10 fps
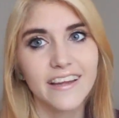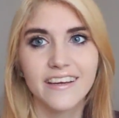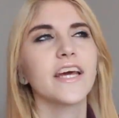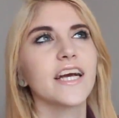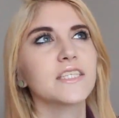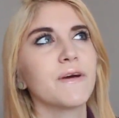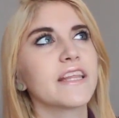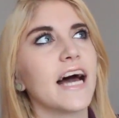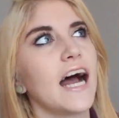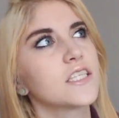And I guess
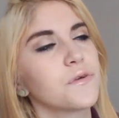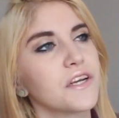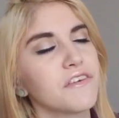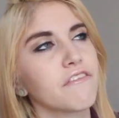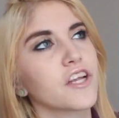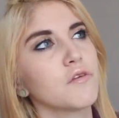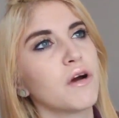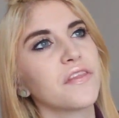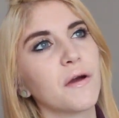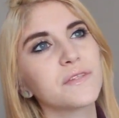my last random favorite of the
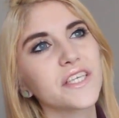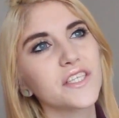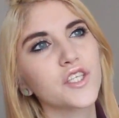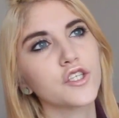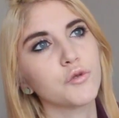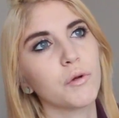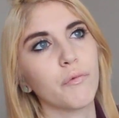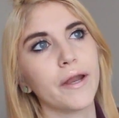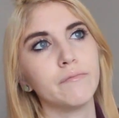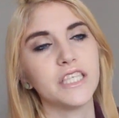month, I was going to start doing
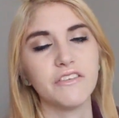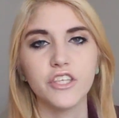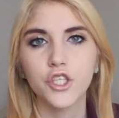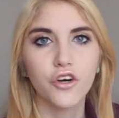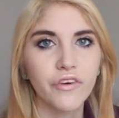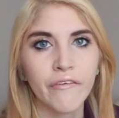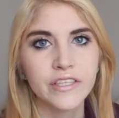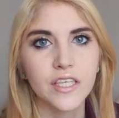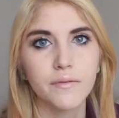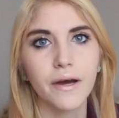random T V show
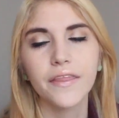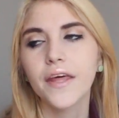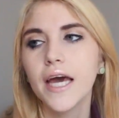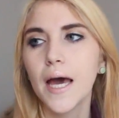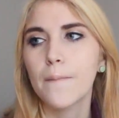favorites of the month,